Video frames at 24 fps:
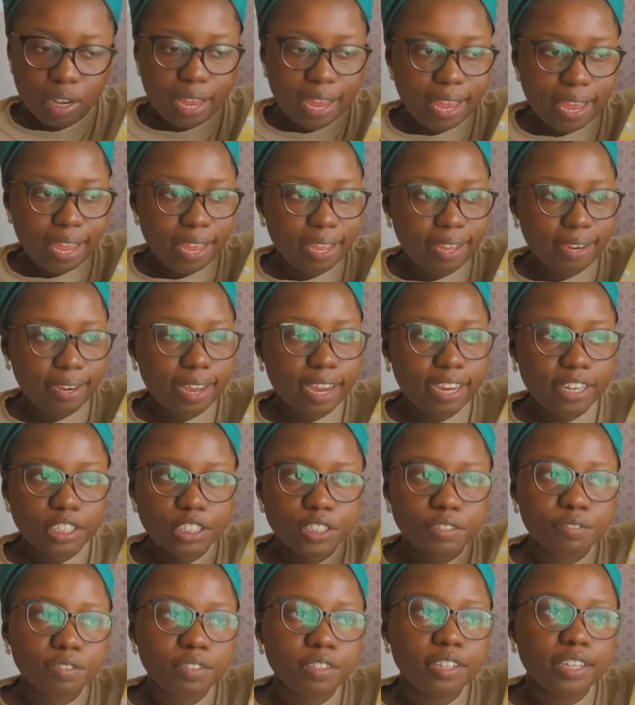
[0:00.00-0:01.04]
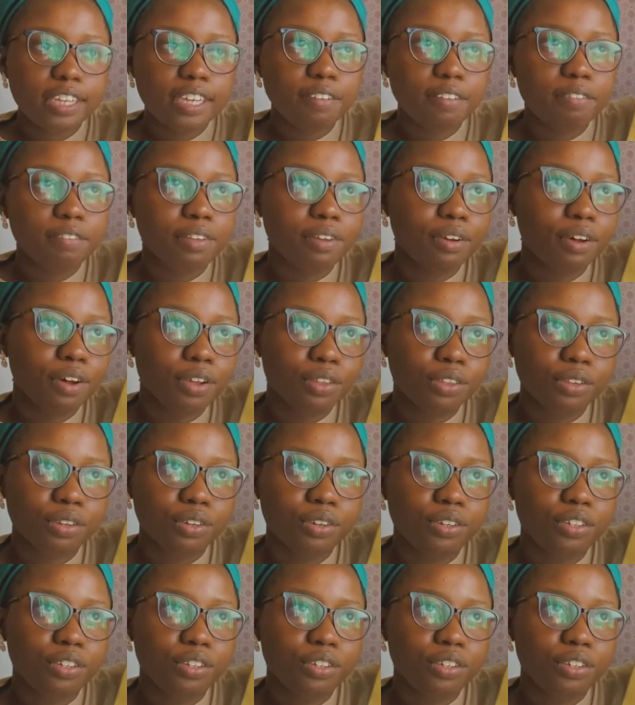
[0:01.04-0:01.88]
And I just feel like if the author